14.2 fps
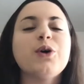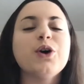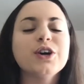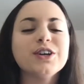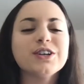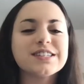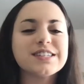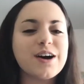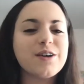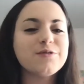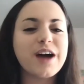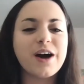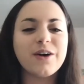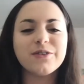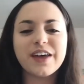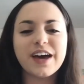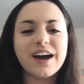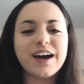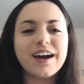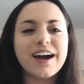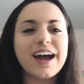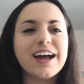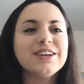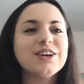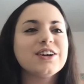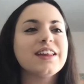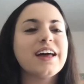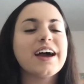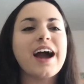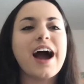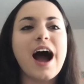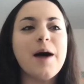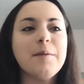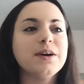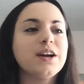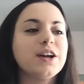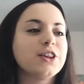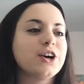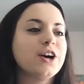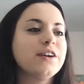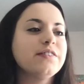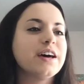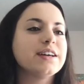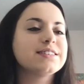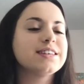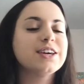put yourself out there and you're like, I'm going to learn this.